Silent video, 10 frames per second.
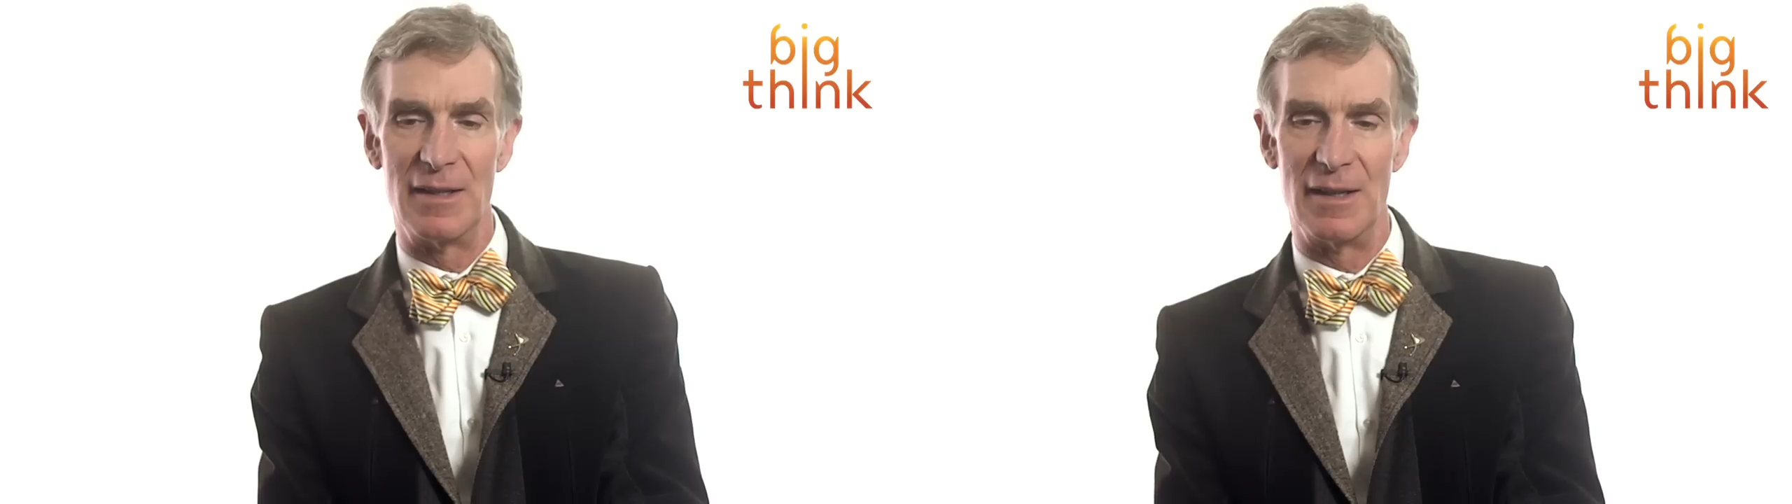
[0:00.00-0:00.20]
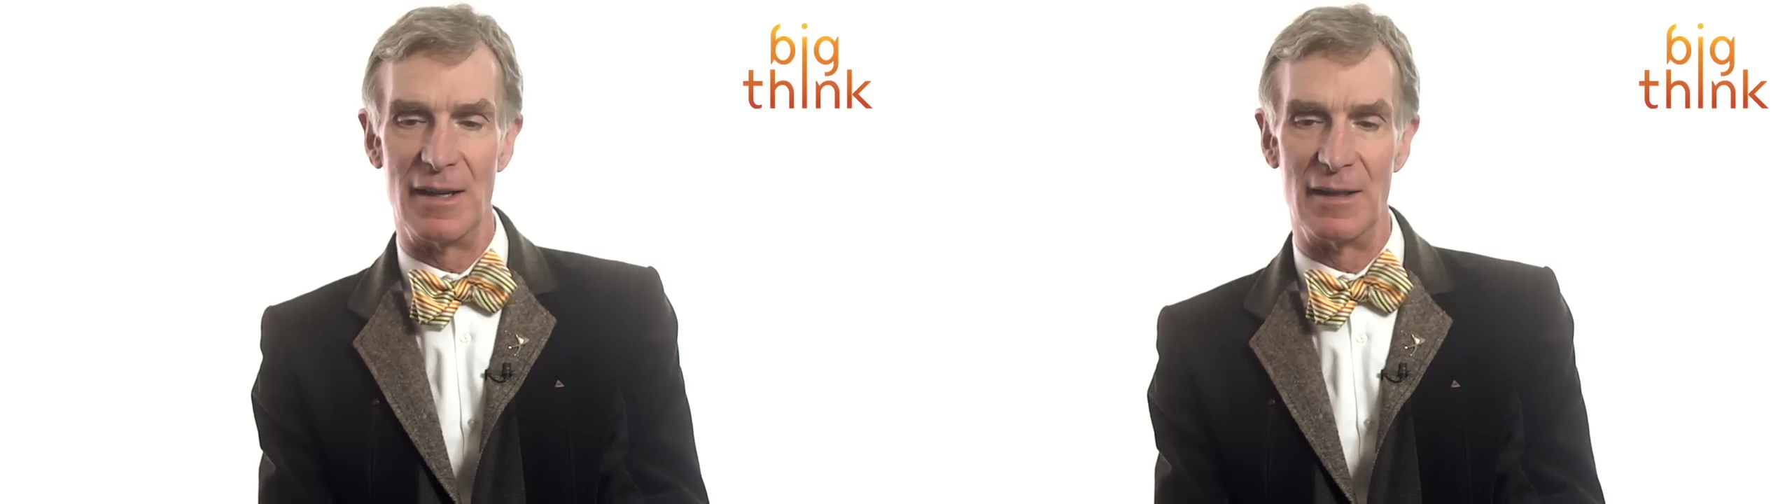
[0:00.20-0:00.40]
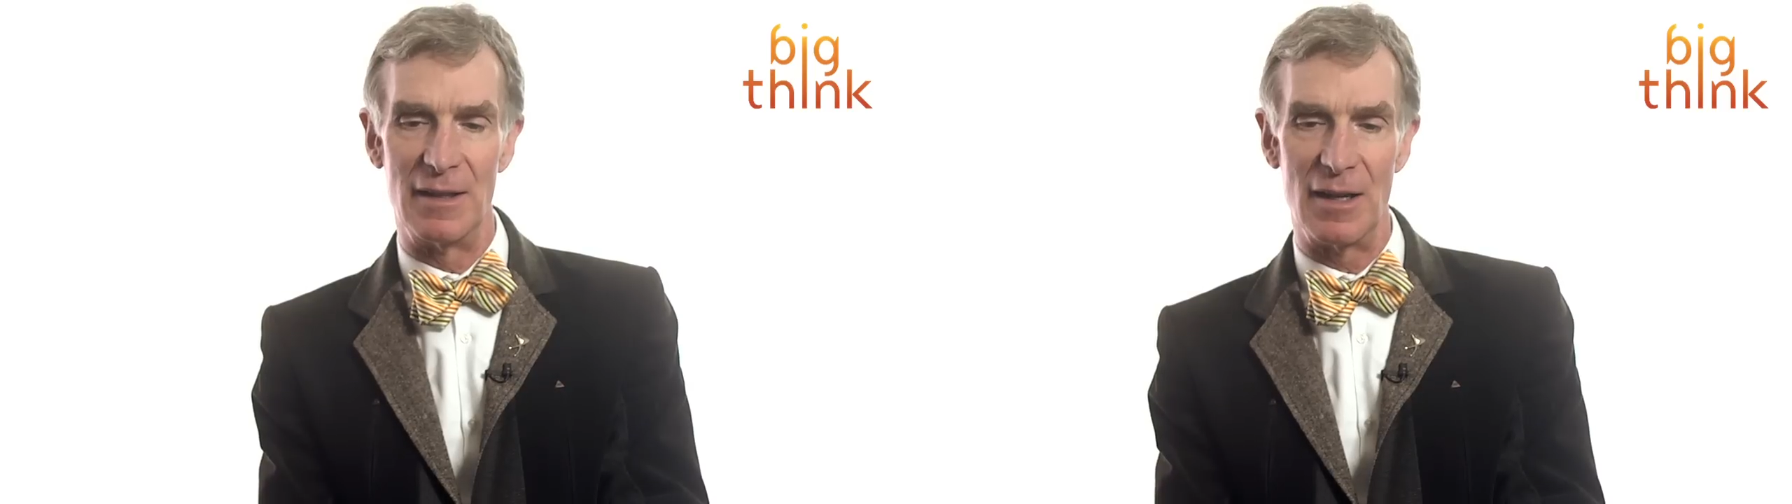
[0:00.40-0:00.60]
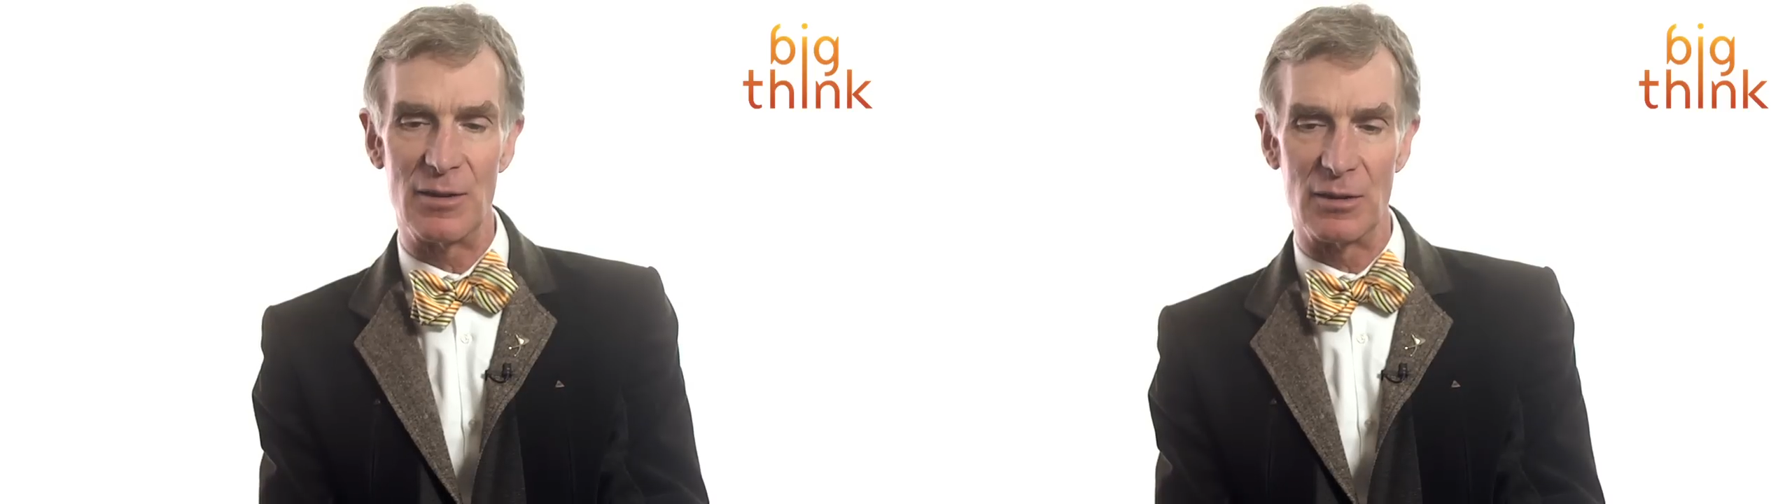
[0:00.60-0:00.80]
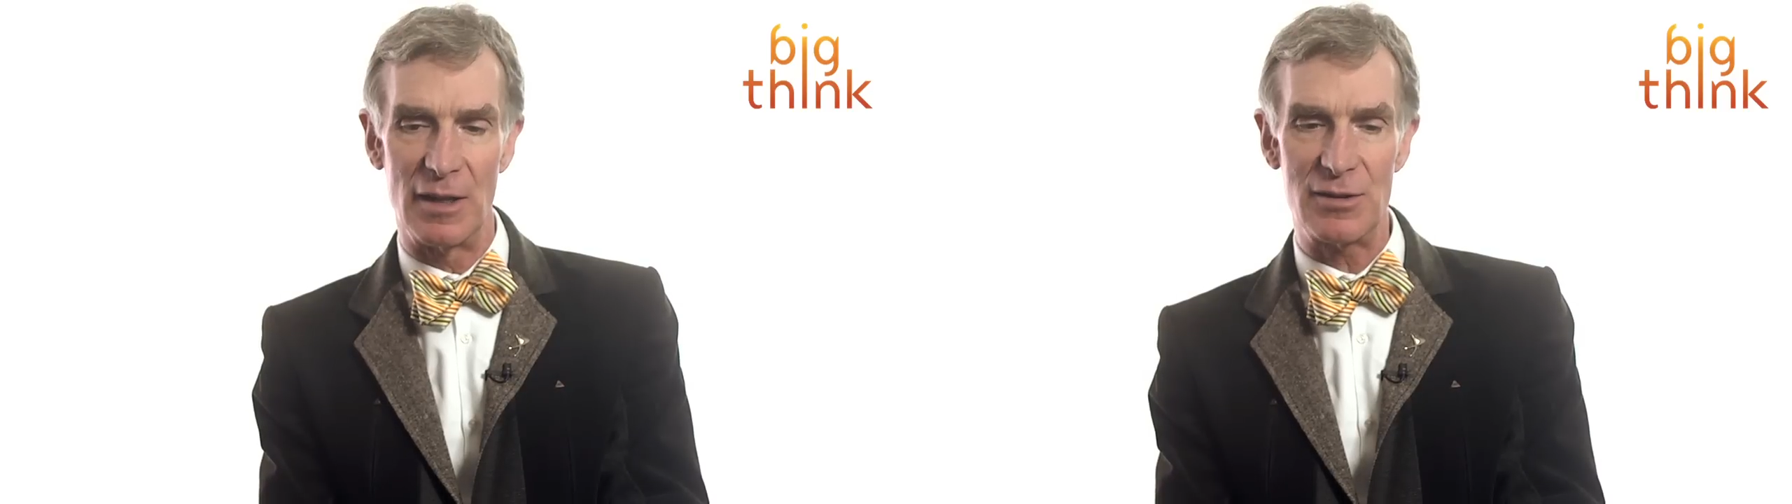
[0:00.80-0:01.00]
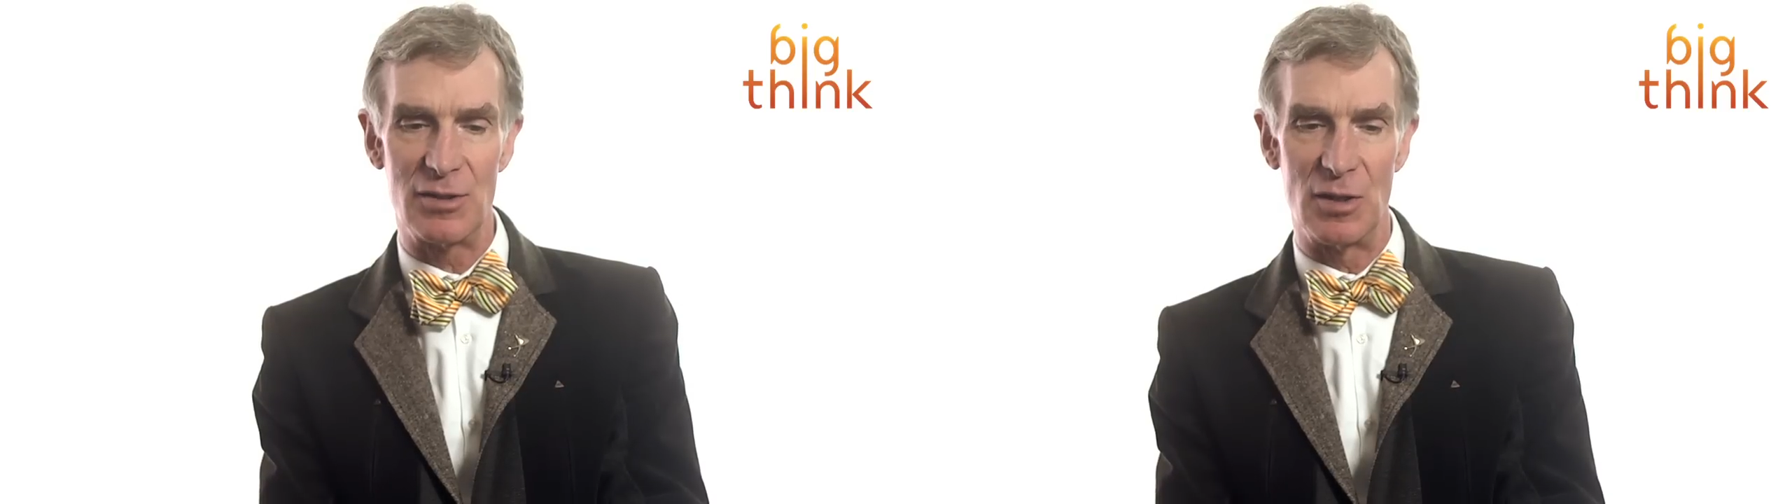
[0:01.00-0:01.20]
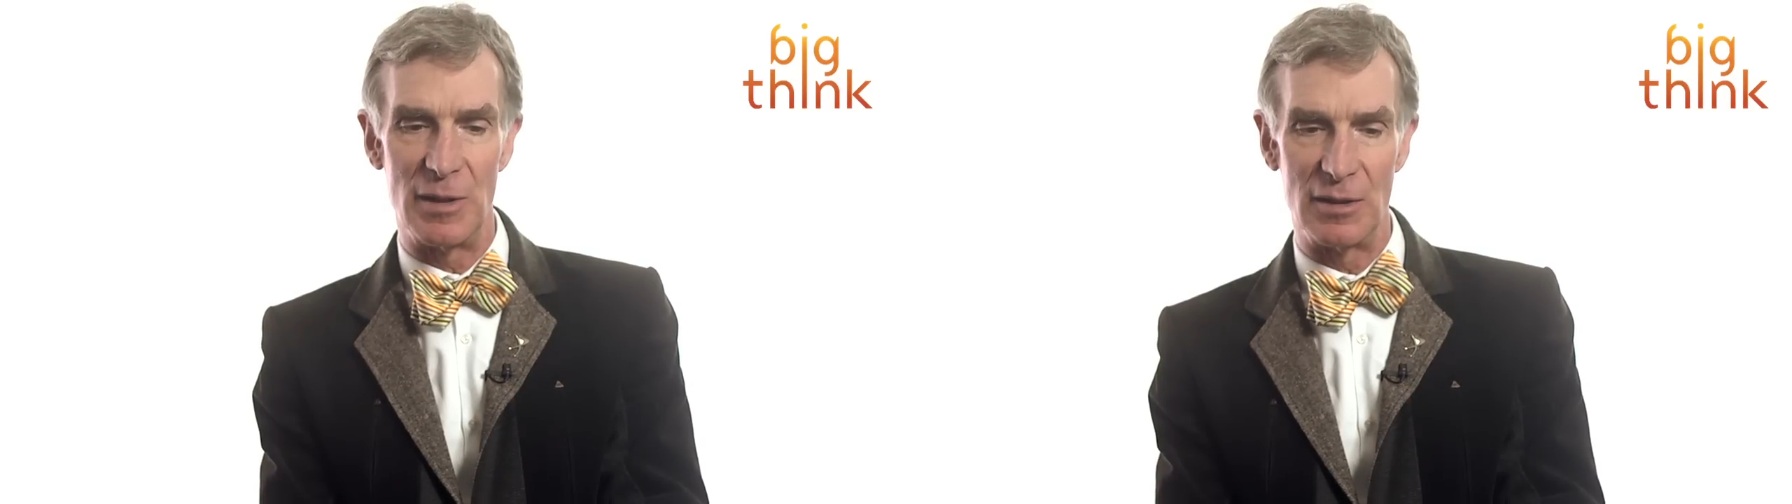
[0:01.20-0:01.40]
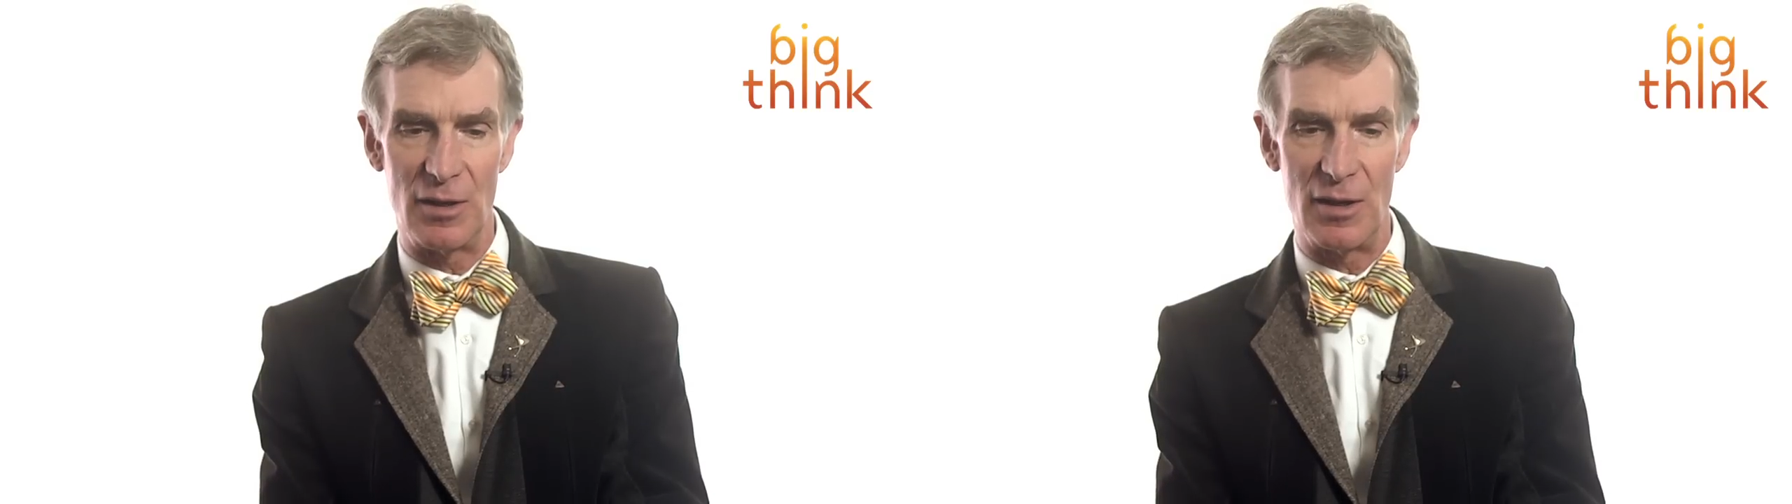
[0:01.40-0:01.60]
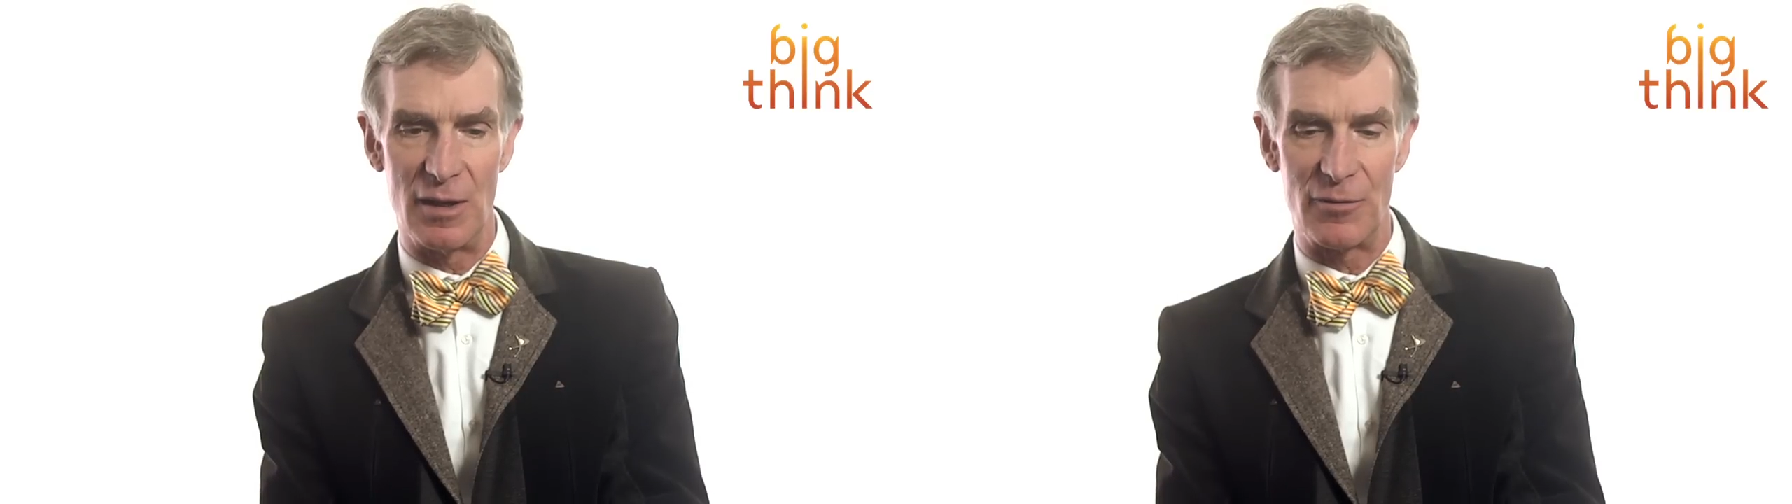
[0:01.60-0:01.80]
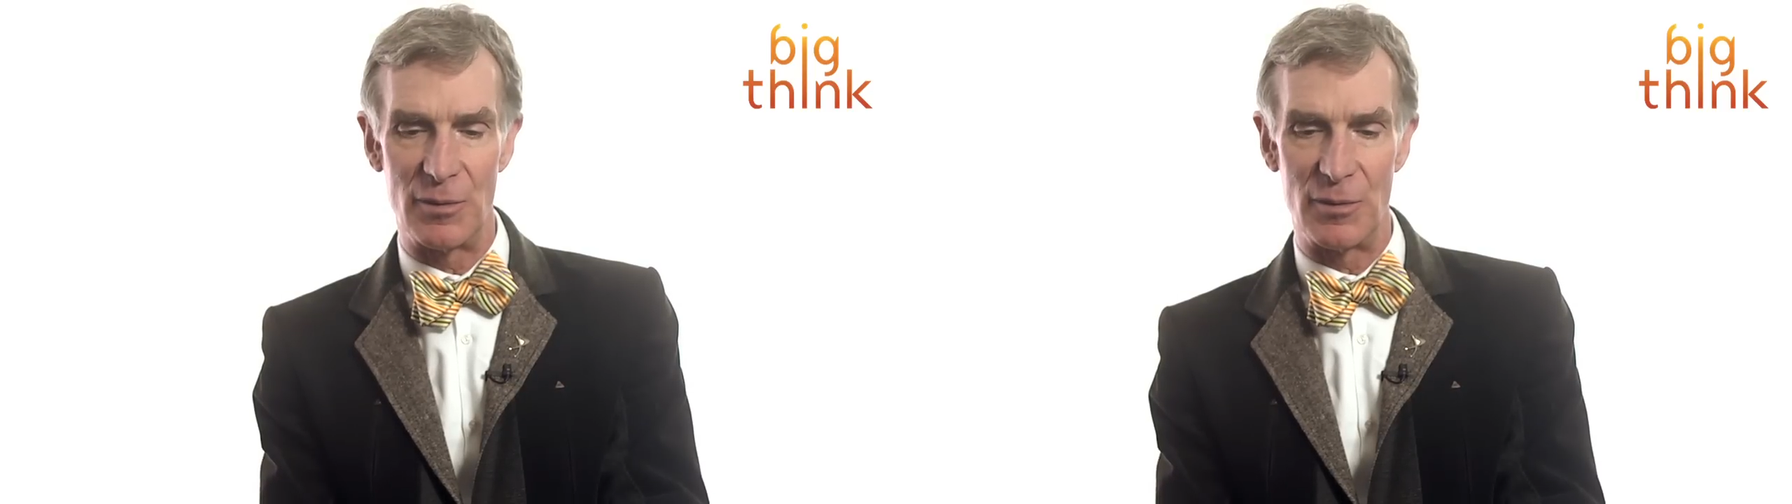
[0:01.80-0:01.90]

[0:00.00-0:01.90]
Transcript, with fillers: Uh, the other lesson to be learned